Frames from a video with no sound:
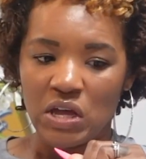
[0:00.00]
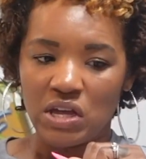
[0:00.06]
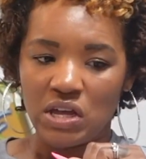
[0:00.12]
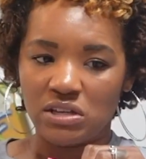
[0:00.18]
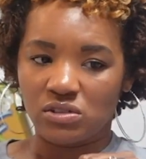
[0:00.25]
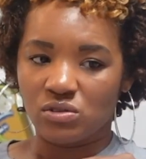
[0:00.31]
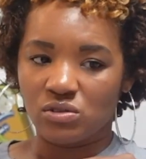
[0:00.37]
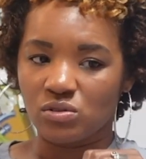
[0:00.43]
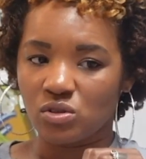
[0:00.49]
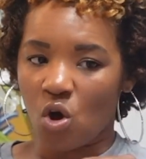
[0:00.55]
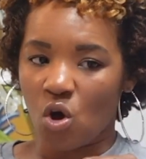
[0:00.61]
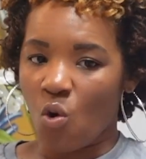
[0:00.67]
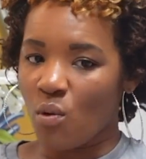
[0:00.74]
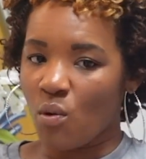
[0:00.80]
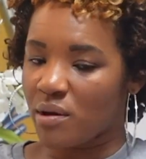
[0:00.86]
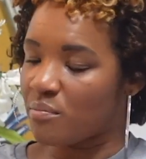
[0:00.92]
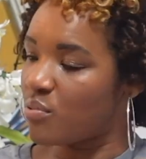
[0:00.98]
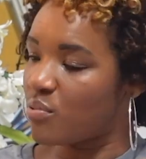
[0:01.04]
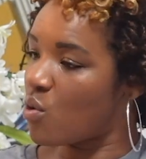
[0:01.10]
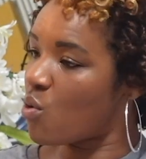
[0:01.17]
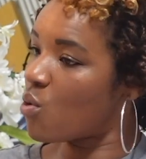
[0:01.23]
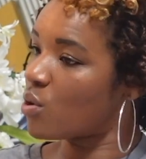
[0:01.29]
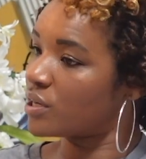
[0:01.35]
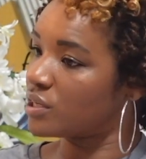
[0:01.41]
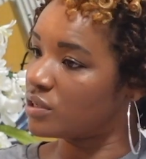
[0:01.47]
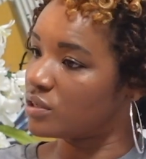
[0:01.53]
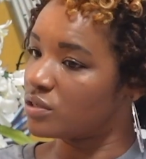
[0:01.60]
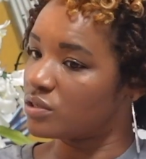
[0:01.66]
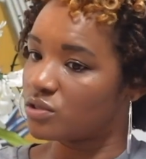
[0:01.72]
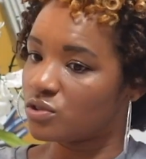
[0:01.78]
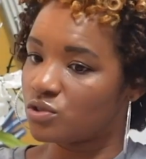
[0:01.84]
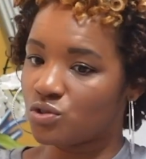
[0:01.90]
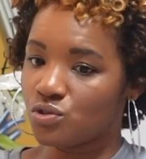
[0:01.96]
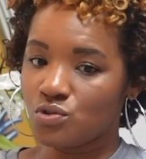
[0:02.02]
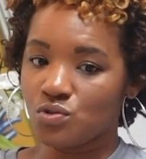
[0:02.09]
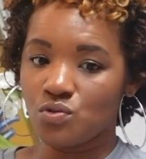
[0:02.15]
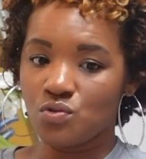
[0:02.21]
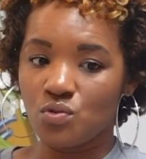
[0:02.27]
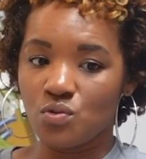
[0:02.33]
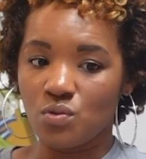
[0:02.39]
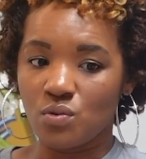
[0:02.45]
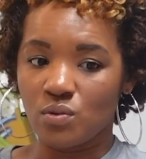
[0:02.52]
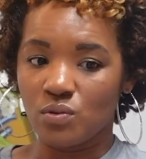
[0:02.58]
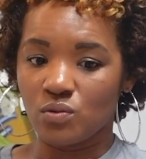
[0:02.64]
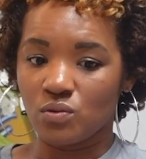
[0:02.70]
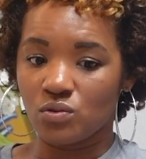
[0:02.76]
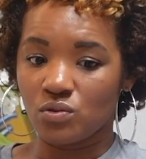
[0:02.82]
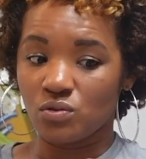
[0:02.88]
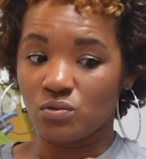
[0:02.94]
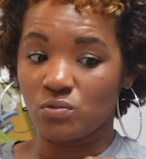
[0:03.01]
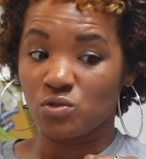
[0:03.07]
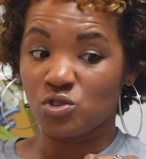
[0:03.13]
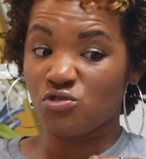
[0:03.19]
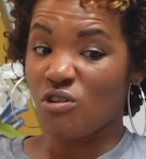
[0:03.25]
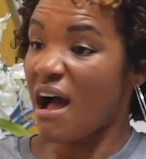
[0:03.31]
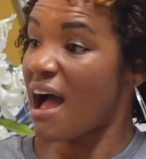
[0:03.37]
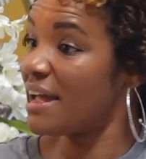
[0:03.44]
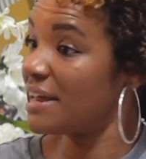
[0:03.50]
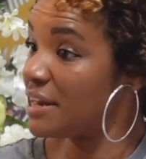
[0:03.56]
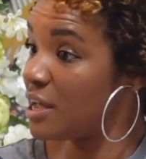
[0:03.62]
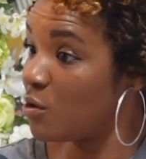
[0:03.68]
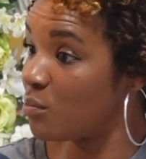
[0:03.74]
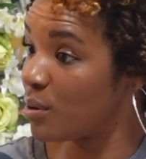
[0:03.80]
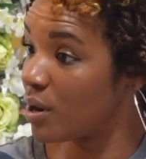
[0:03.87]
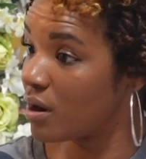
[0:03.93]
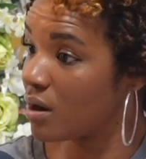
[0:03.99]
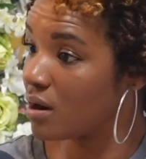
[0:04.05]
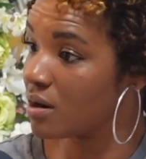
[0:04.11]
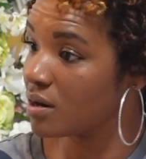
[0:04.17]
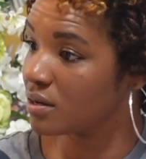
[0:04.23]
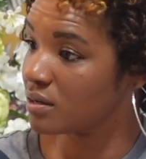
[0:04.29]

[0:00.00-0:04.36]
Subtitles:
is so important to try and help her.